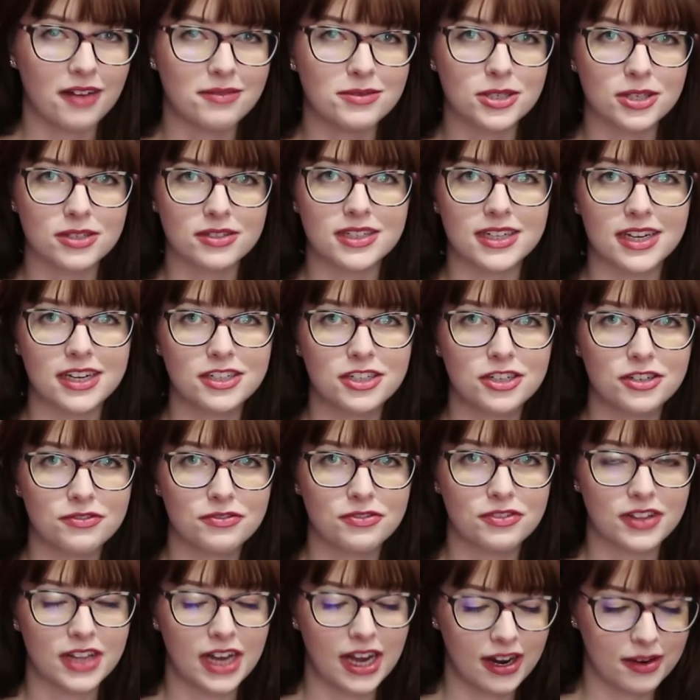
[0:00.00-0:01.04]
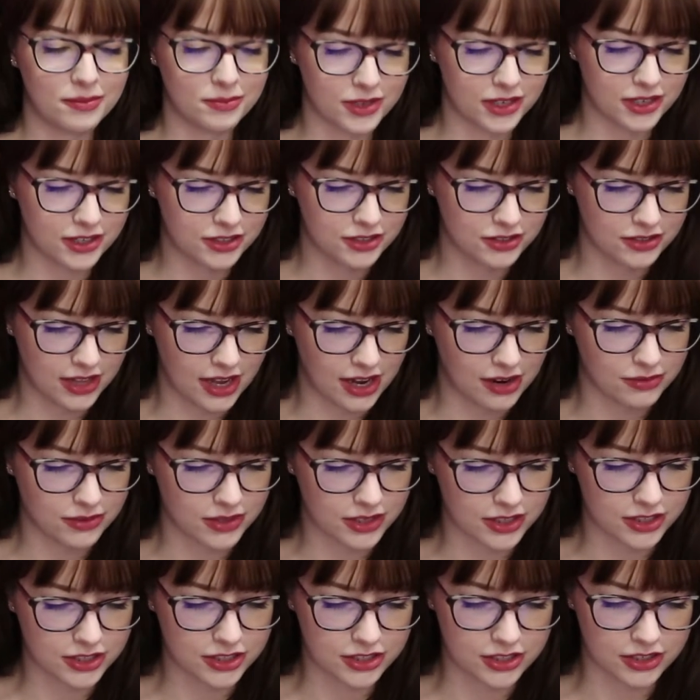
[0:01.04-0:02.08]
So stay tuned for that. I'm going to do that
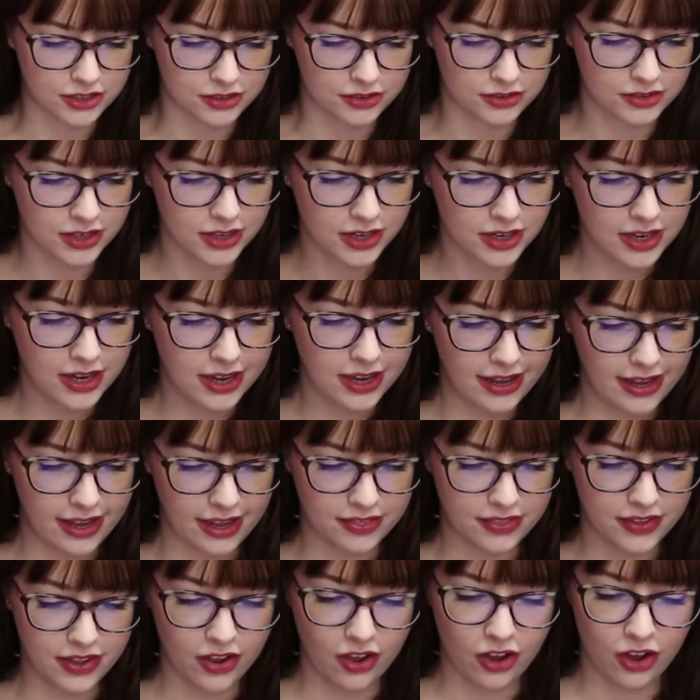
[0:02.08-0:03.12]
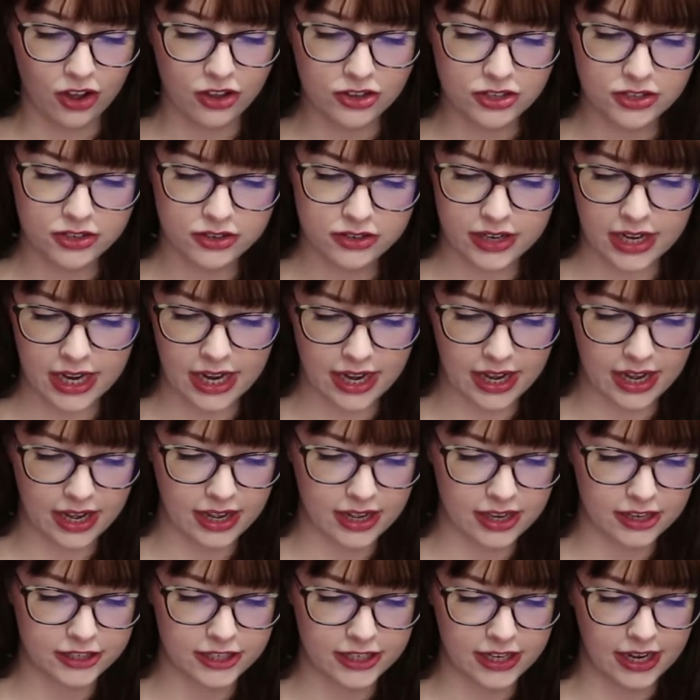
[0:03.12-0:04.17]
really soon. And they also
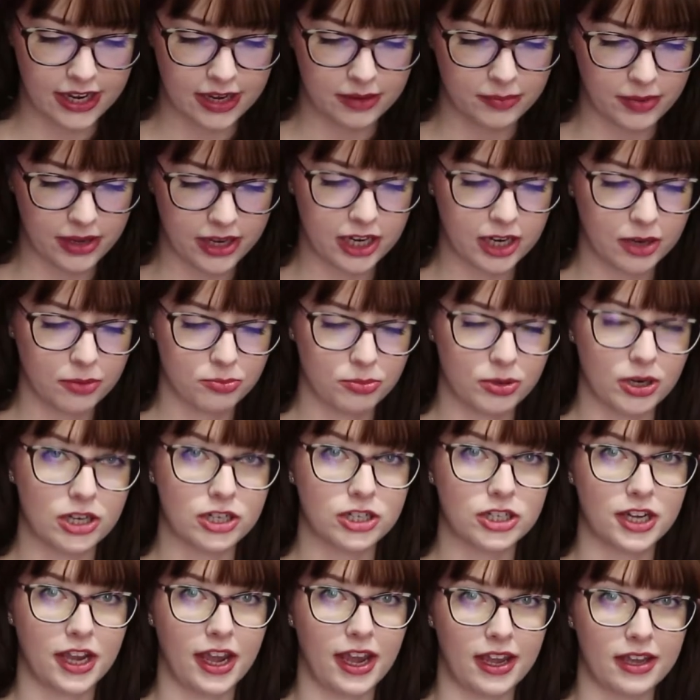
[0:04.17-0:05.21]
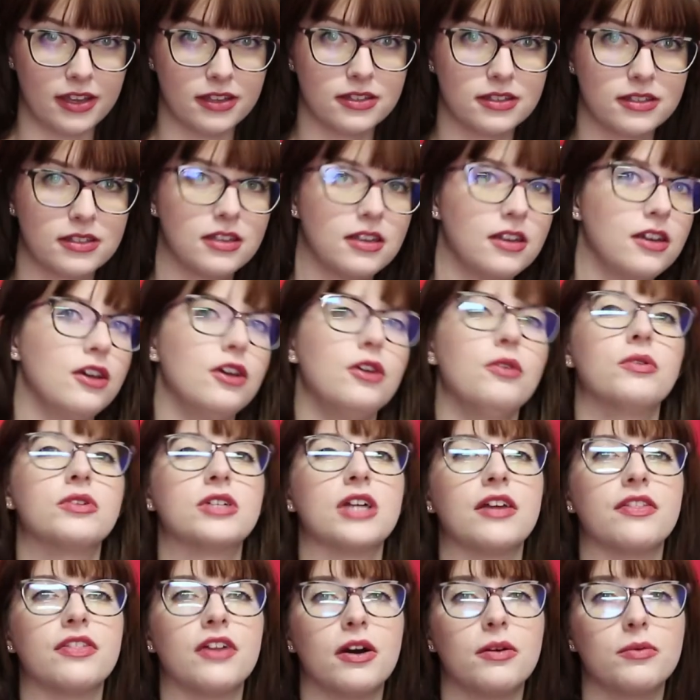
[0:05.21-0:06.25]
had a makeup brush case, which
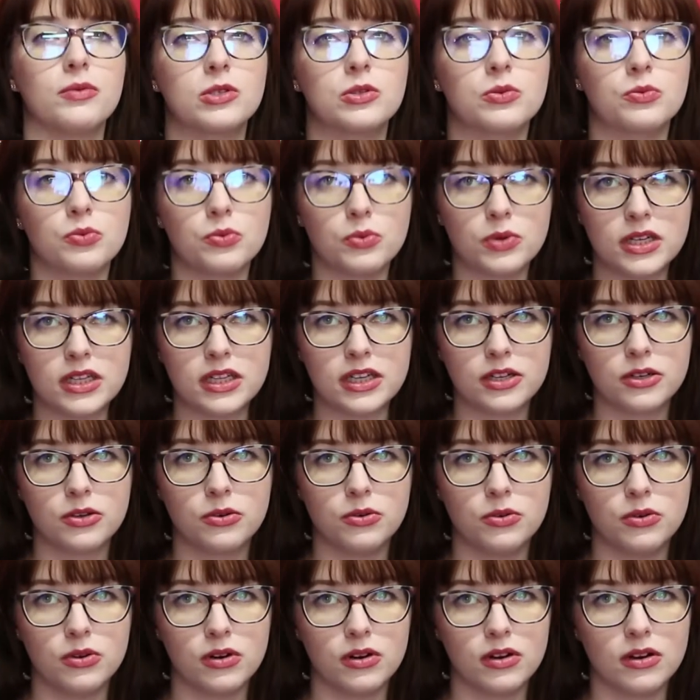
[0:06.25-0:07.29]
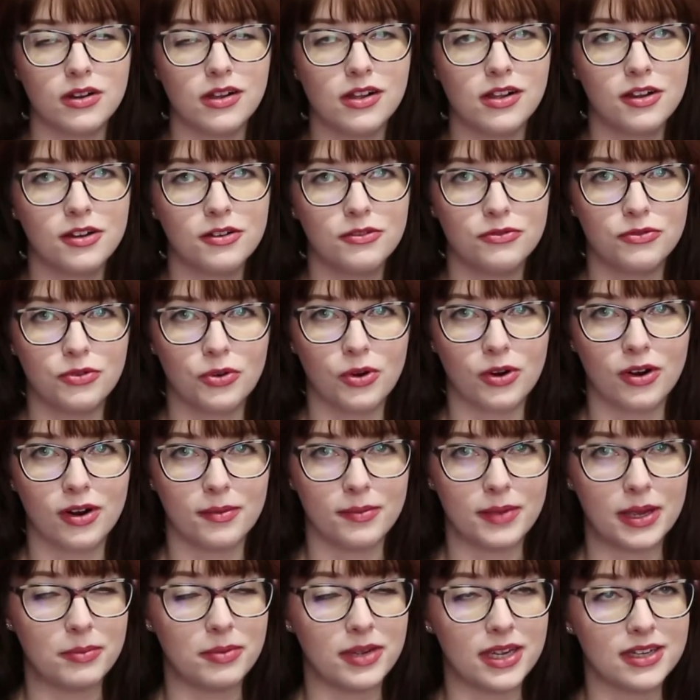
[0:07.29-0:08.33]
I thought was really cool
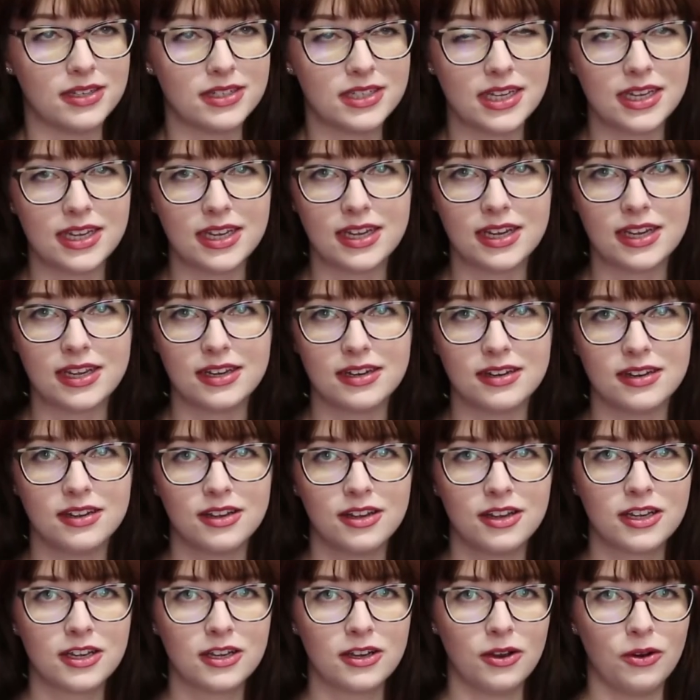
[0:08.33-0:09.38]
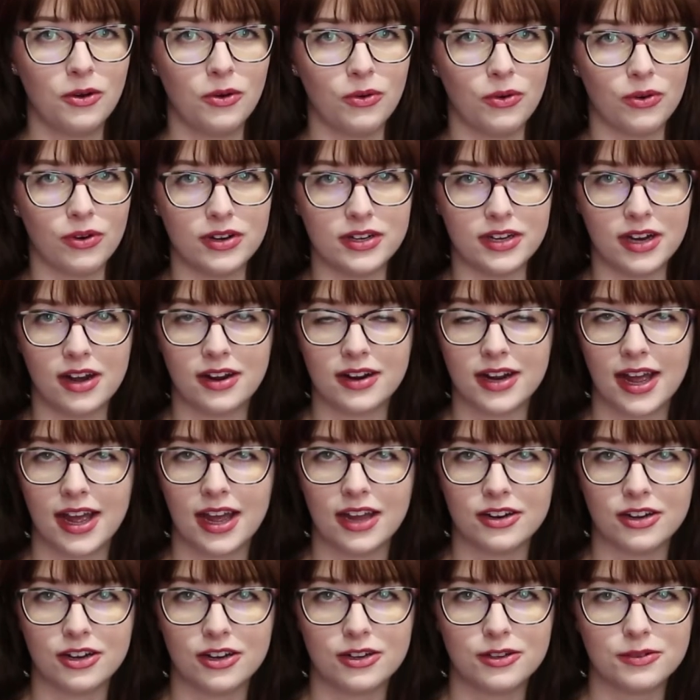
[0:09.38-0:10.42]
for maybe a teen or young
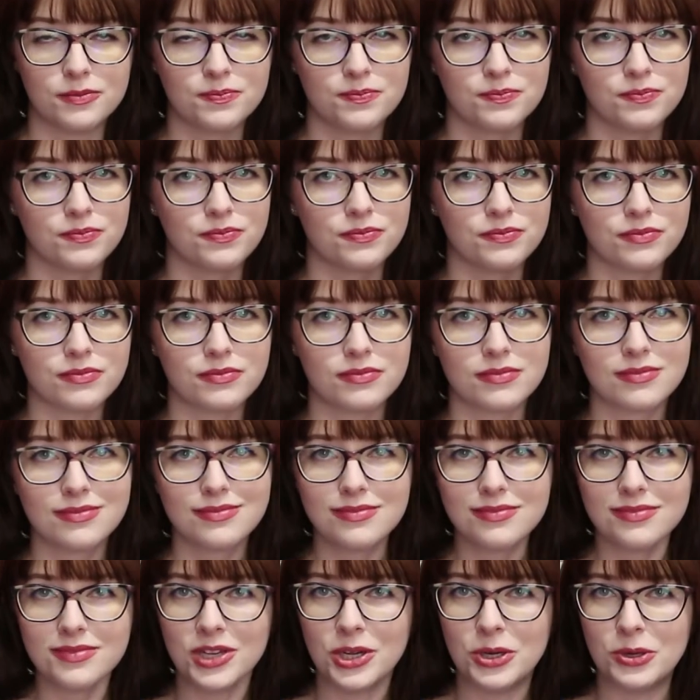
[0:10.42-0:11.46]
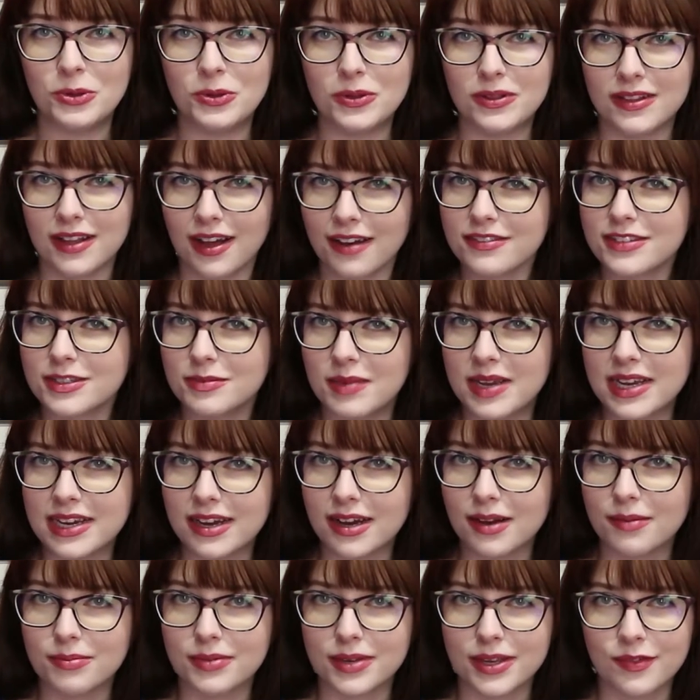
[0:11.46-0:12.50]
adult who loves
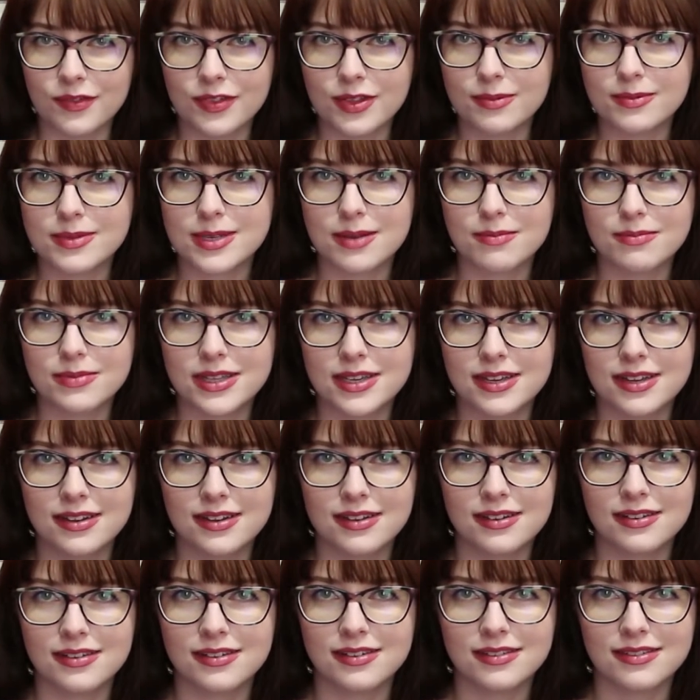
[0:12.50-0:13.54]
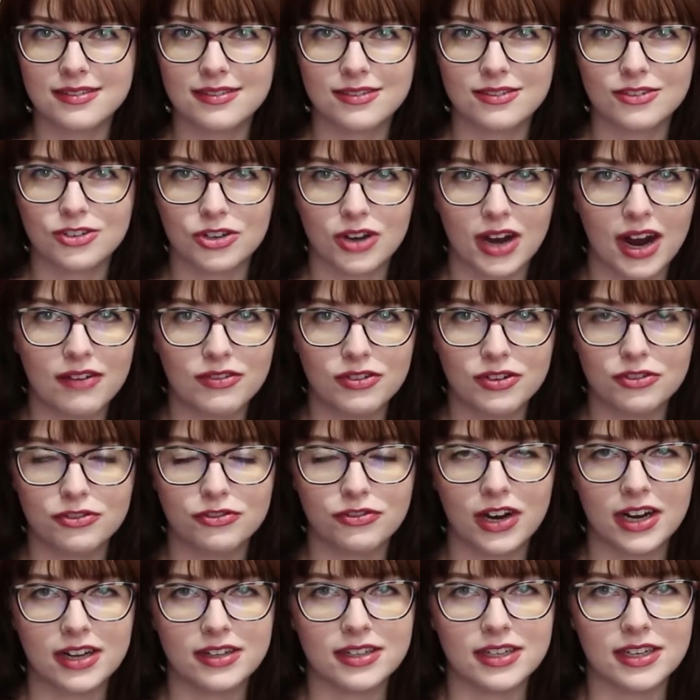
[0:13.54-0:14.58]
makeup. Give them something travel
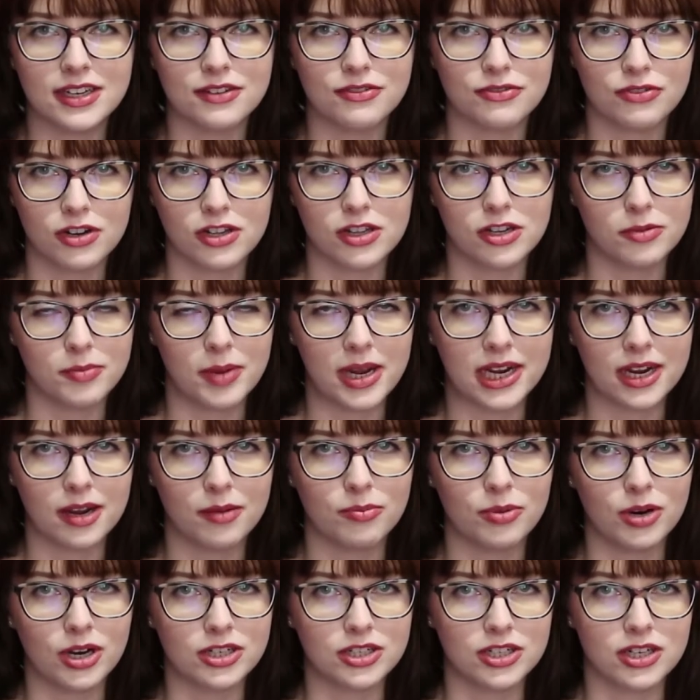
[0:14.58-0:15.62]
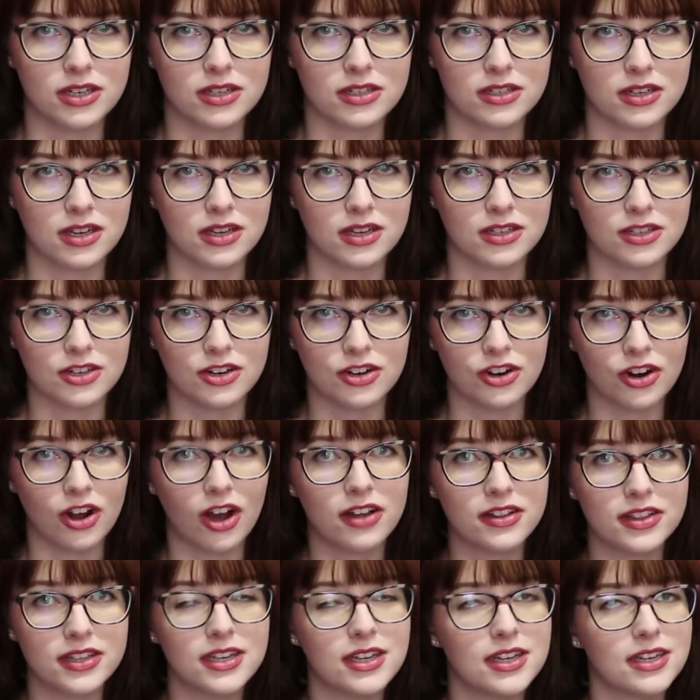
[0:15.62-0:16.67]
friendly for their makeup brushes because they're
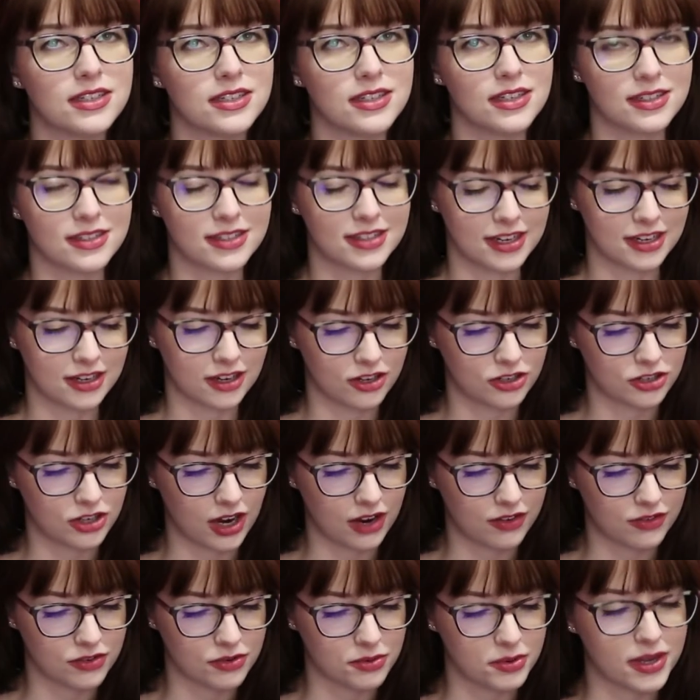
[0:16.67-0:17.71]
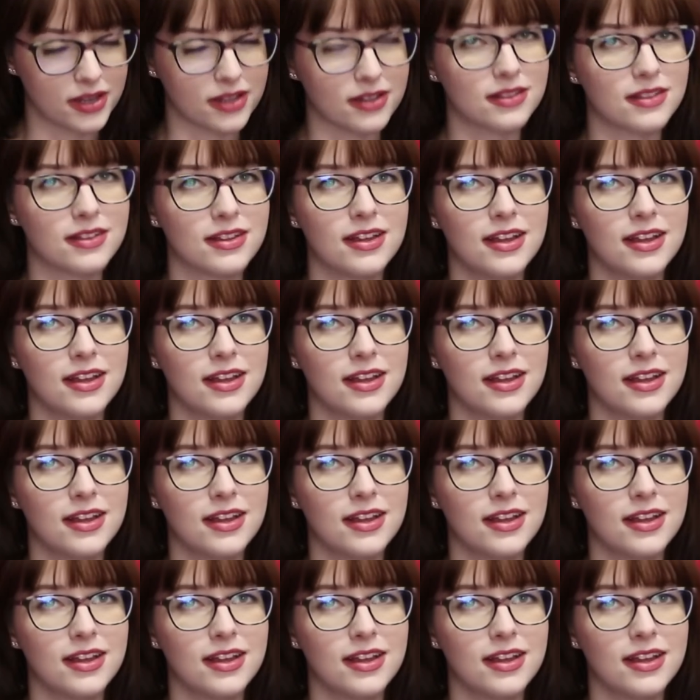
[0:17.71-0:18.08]
not the easiest thing to travel with,